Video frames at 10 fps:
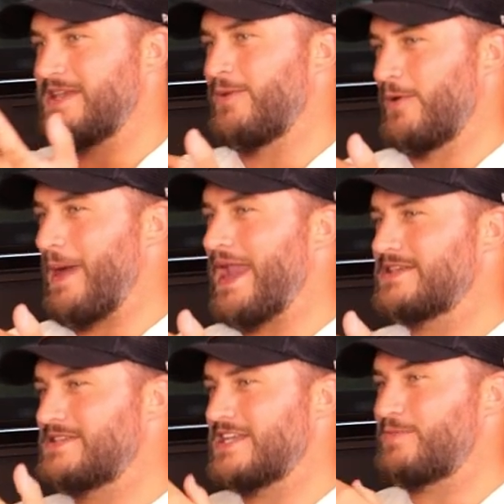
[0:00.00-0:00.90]
similar
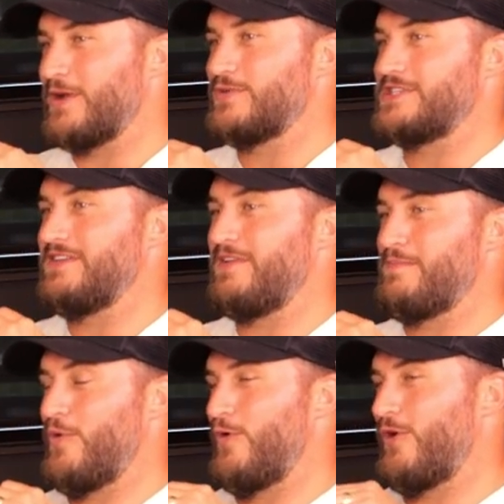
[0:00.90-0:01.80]
batting stance, but it was
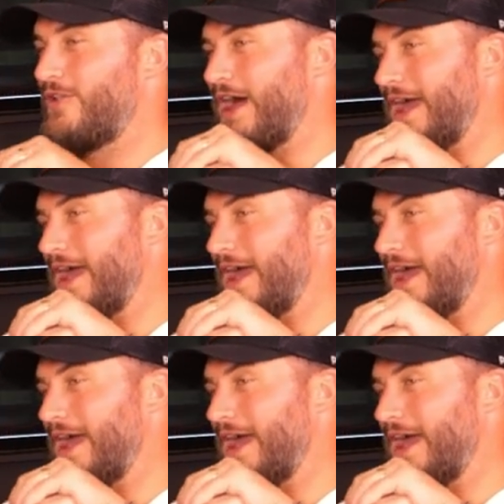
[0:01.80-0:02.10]
even more